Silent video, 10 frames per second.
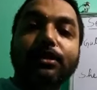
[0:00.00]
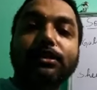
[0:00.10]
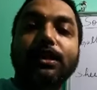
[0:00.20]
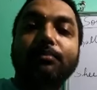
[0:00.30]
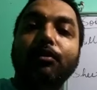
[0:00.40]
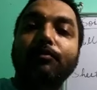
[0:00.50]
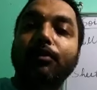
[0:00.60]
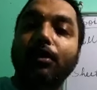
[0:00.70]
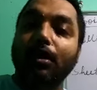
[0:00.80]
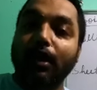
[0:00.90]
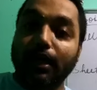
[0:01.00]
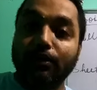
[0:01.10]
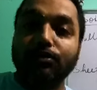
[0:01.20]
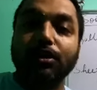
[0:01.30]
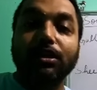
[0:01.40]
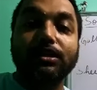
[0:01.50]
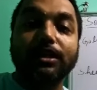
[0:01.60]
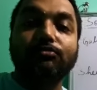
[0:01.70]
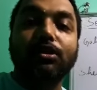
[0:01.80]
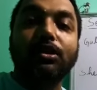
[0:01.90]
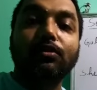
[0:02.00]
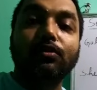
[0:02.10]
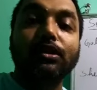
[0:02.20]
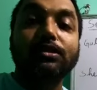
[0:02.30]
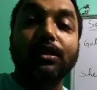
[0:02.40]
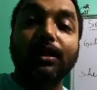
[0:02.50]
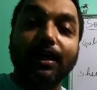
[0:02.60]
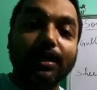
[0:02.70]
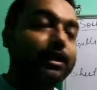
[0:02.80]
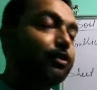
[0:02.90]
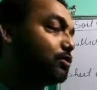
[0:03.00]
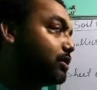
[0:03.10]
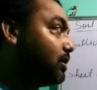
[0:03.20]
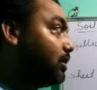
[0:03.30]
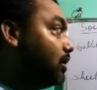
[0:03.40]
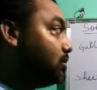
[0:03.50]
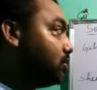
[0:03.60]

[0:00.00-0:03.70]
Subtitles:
this type of erosion is actually known as gully erosion.